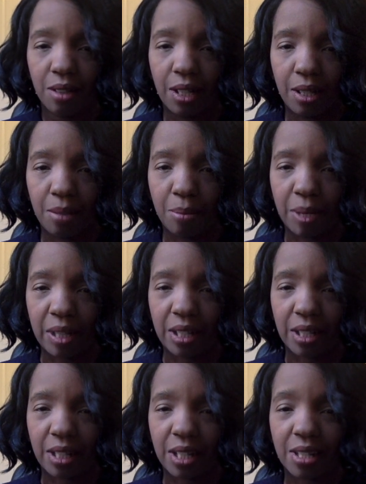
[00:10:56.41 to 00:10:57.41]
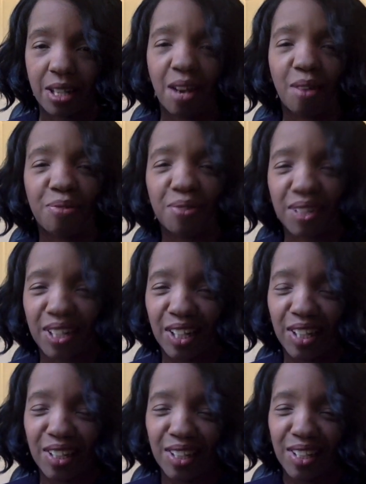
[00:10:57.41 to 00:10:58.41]
And it might not get to Africa.
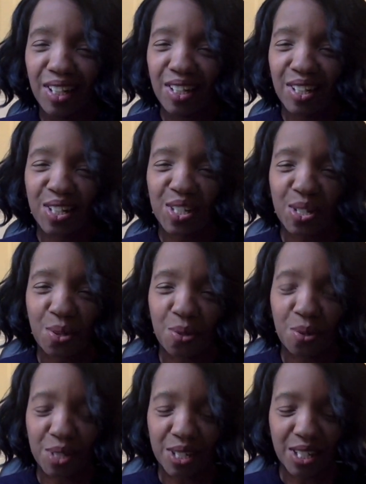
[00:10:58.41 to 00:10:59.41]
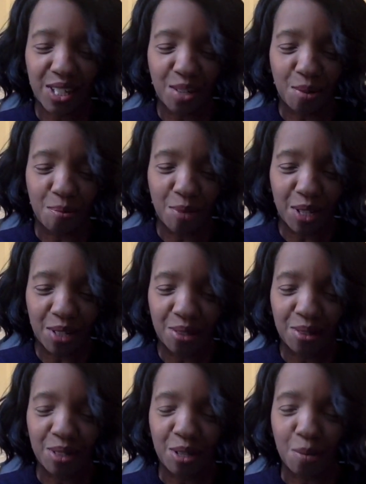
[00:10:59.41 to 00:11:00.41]
So, because it's your
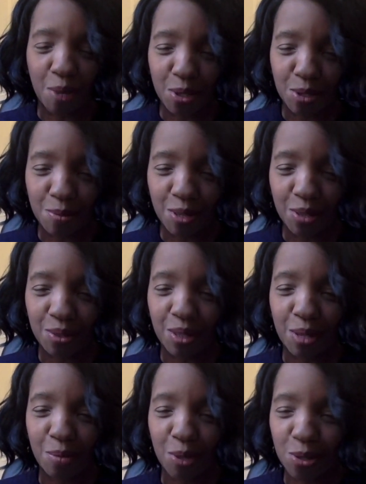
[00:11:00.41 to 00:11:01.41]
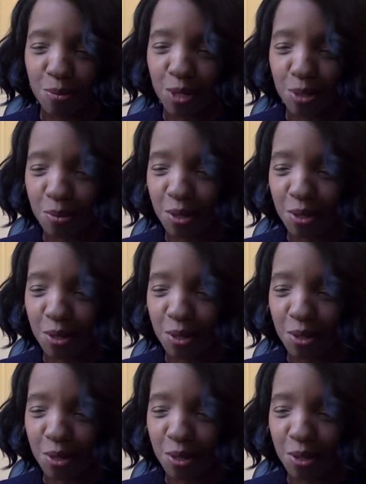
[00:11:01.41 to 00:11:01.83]
mother, then your mother's mother, then your mother's mother's